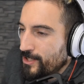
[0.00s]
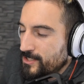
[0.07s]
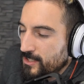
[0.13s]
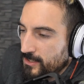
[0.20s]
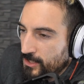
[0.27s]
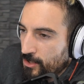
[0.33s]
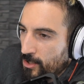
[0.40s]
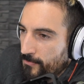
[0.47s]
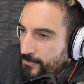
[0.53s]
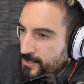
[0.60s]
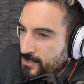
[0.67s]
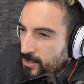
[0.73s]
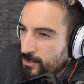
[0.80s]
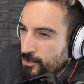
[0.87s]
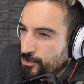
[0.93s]
recently heard
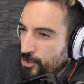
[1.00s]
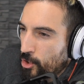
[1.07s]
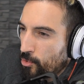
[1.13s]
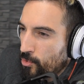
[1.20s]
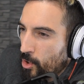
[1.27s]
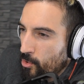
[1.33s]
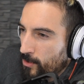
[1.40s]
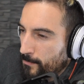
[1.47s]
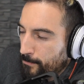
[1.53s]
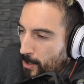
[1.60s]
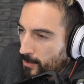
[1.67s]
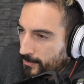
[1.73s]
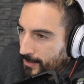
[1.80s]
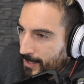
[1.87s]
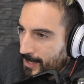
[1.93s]
this on a Joe Rogan
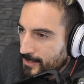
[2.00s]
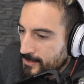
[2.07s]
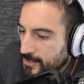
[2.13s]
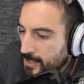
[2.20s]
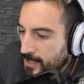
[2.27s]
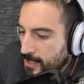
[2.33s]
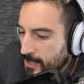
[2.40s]
podcast.